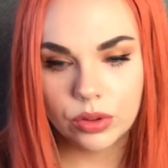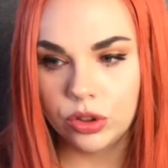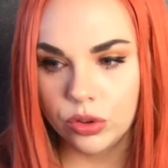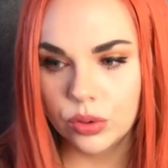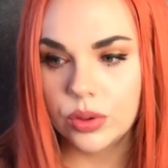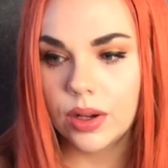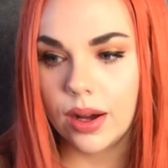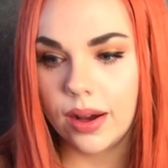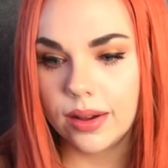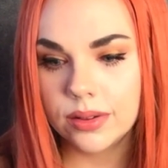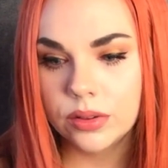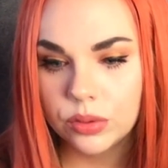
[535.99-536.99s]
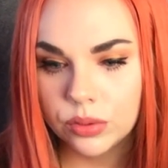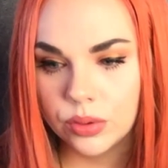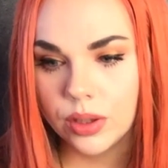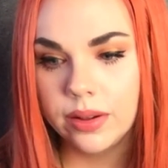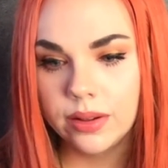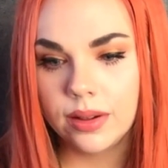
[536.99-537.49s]
you guys
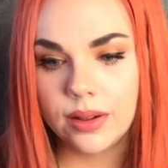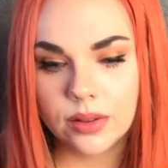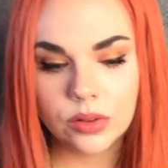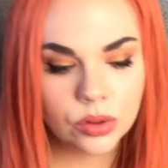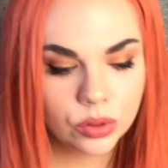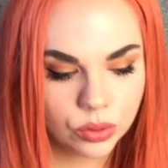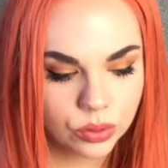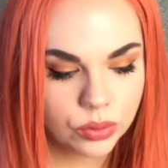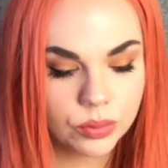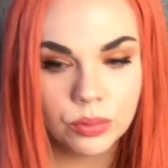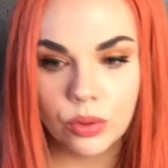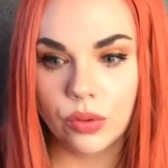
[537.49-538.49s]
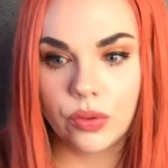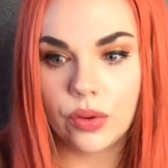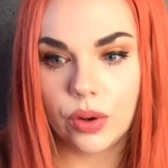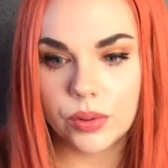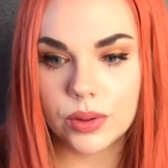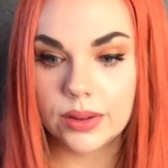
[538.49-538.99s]
really need to move
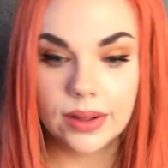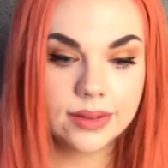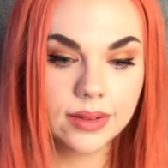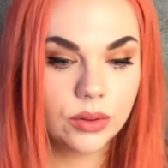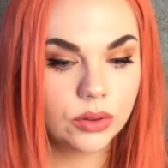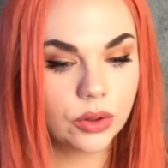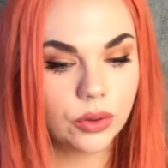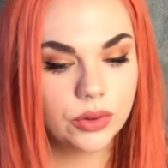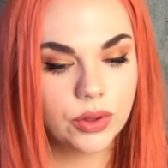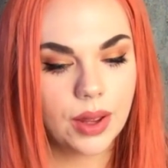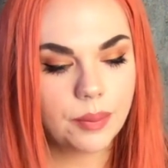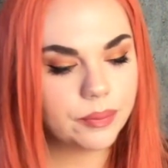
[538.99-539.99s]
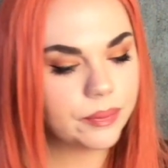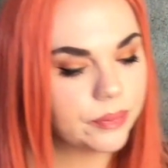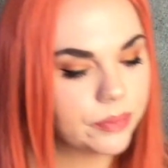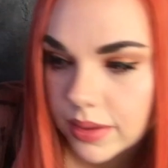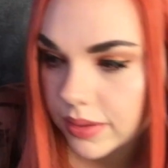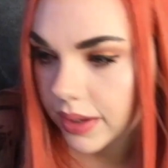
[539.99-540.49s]
forward. Let's see what's going to happen.
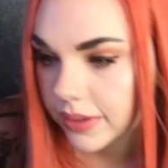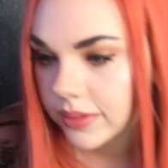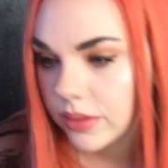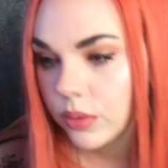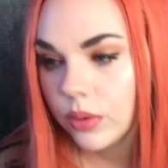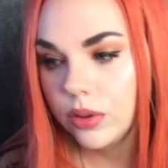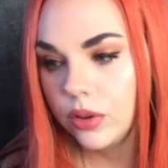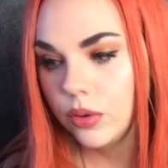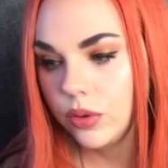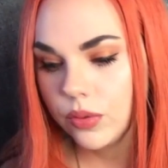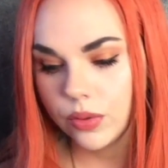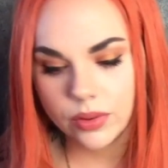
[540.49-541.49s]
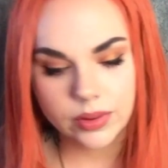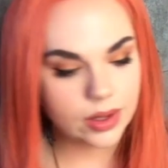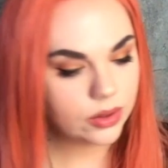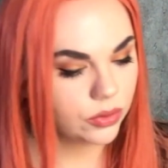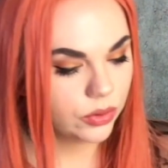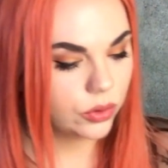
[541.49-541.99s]
Let's see what the universe
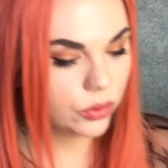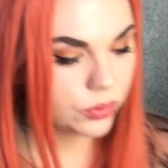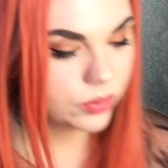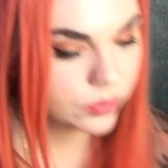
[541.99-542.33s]
has for you.